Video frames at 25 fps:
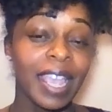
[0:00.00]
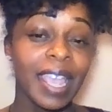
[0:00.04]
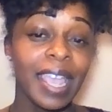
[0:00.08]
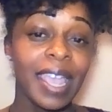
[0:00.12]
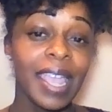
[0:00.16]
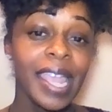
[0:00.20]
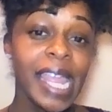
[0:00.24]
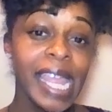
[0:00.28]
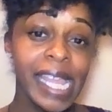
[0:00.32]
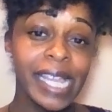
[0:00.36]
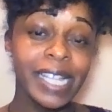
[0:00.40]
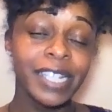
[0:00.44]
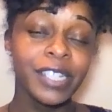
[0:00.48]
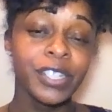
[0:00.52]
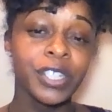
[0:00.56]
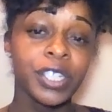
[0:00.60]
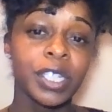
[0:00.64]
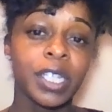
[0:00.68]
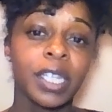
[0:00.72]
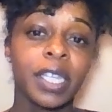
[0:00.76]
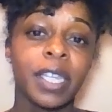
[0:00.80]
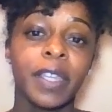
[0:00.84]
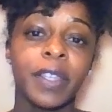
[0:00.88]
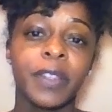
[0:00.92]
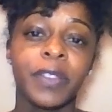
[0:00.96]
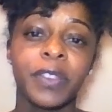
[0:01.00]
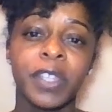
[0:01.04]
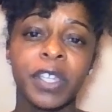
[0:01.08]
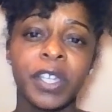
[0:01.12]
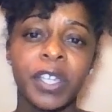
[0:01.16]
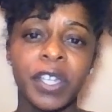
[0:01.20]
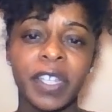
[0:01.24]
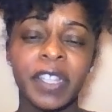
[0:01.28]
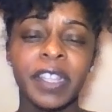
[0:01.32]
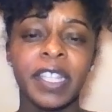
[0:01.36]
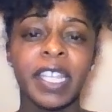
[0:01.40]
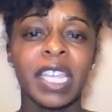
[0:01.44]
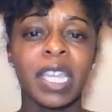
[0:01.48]
And the
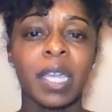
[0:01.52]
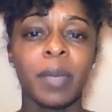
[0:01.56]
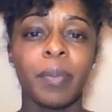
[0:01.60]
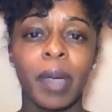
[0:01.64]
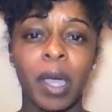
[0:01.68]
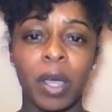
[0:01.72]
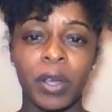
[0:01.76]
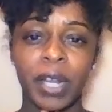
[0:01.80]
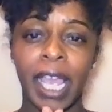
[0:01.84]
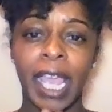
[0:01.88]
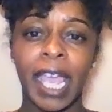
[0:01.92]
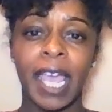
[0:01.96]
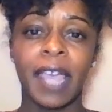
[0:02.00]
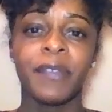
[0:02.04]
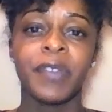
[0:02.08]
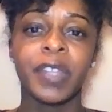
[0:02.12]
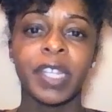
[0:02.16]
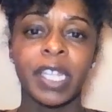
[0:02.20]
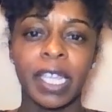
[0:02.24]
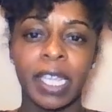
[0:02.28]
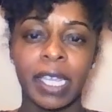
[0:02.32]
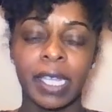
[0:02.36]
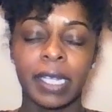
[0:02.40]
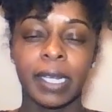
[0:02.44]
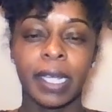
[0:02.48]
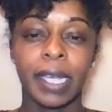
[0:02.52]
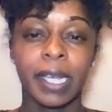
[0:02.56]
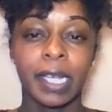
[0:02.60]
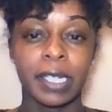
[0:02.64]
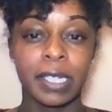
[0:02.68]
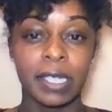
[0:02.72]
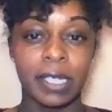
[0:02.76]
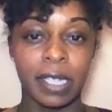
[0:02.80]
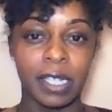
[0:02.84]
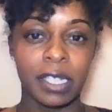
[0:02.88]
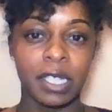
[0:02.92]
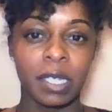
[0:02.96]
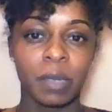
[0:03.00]
good thing about having it
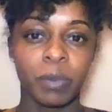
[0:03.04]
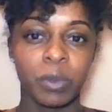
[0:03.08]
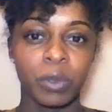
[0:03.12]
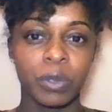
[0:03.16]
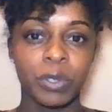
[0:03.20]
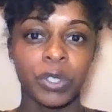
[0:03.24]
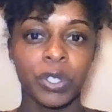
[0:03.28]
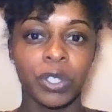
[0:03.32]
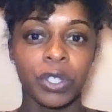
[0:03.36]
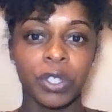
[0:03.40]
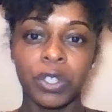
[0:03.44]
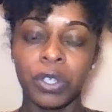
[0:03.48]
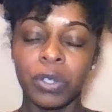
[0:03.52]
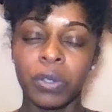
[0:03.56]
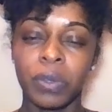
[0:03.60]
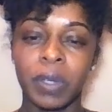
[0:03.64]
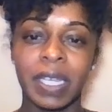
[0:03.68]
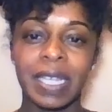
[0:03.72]
accessible to you